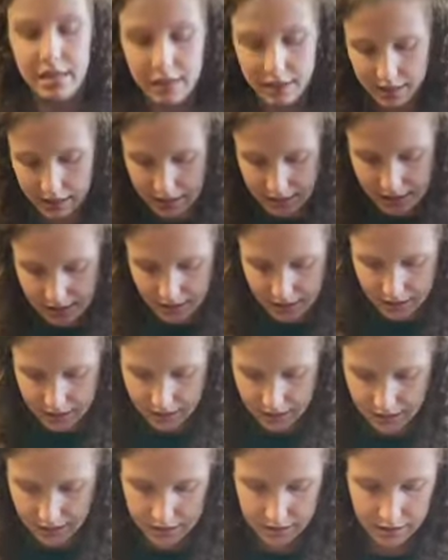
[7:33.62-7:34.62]
It
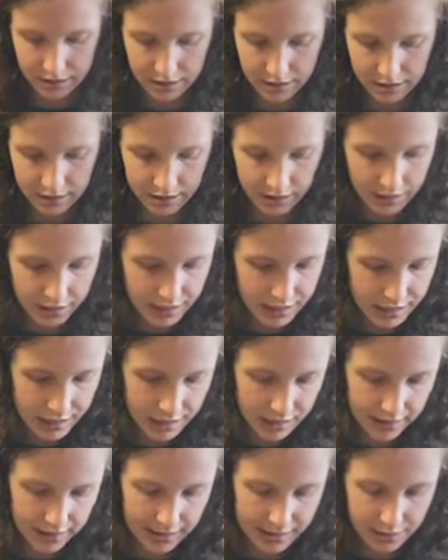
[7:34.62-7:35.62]

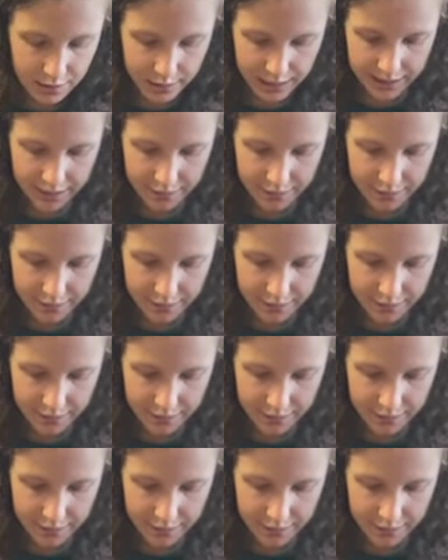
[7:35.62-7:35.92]
still has quite a